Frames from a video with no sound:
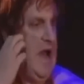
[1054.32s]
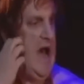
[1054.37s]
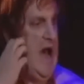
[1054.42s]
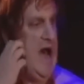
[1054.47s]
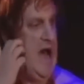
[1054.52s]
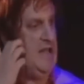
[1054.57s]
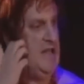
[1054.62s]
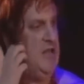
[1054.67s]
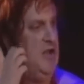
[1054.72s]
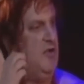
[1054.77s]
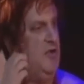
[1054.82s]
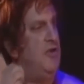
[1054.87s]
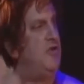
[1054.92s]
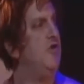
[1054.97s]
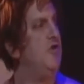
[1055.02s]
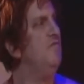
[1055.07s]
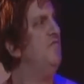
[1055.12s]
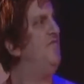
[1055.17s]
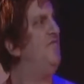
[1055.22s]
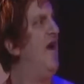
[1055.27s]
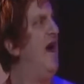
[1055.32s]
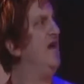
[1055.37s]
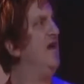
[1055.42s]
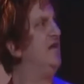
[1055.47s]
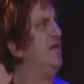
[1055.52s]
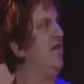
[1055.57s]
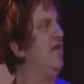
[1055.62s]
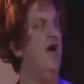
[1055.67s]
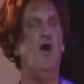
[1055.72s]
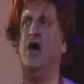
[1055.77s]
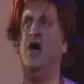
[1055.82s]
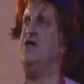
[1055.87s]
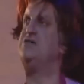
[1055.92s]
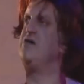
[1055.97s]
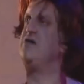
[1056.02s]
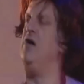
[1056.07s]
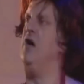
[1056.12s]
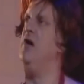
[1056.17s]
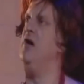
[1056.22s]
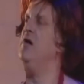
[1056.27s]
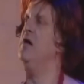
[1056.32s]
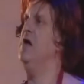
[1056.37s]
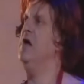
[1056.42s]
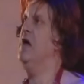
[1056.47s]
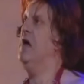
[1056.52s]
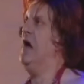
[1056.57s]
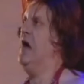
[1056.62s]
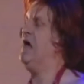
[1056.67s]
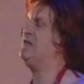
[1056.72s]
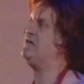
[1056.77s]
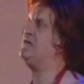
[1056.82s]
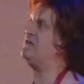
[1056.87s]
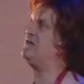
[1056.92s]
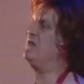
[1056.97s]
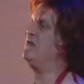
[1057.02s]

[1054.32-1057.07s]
of heart and is ready to confess his misdeeds.